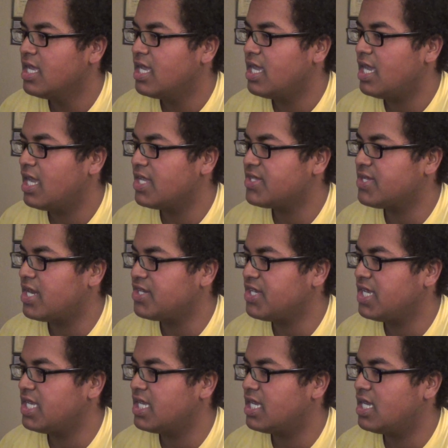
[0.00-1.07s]
and
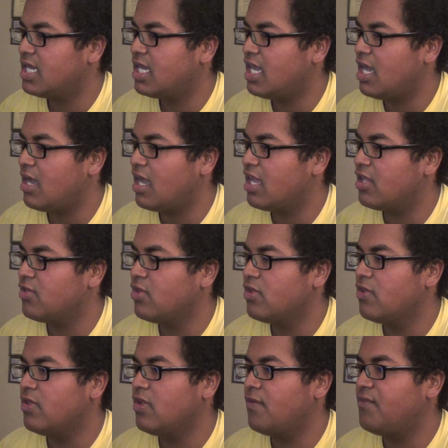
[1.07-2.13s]
Sanji and
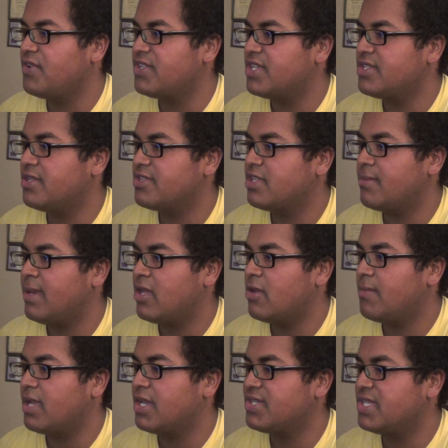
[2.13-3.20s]
Luffy says doesn't matter
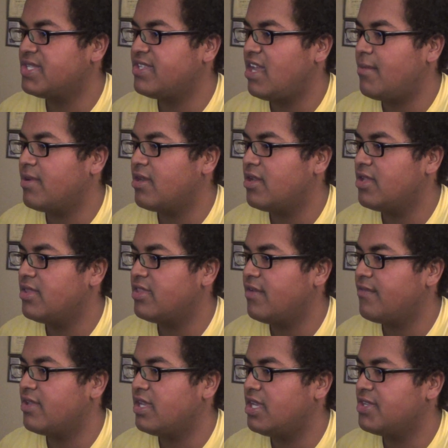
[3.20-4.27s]
because his stamina
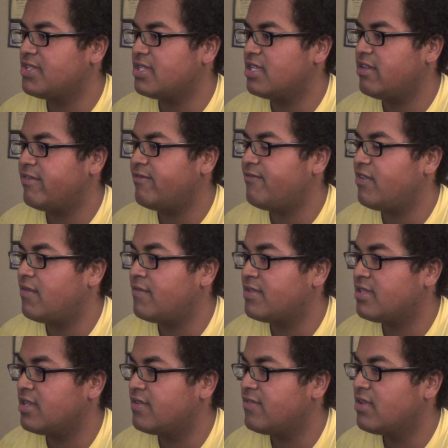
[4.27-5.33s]
definitely isn't
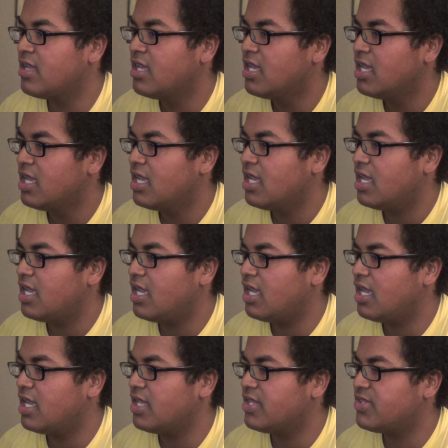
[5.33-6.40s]
infinite.
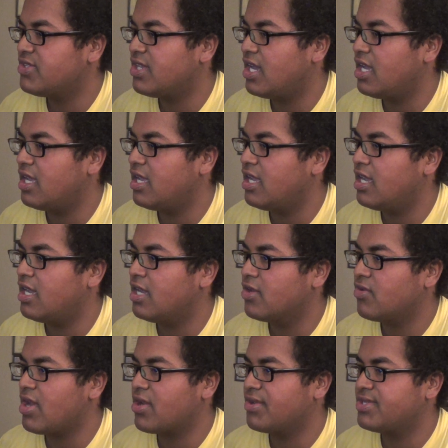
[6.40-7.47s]
And
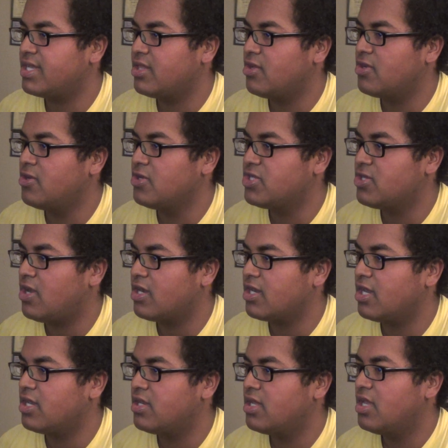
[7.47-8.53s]
Cracker says, look who's
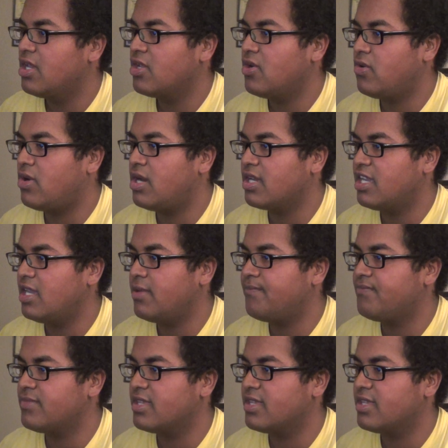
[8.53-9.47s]
talking. Go on, keep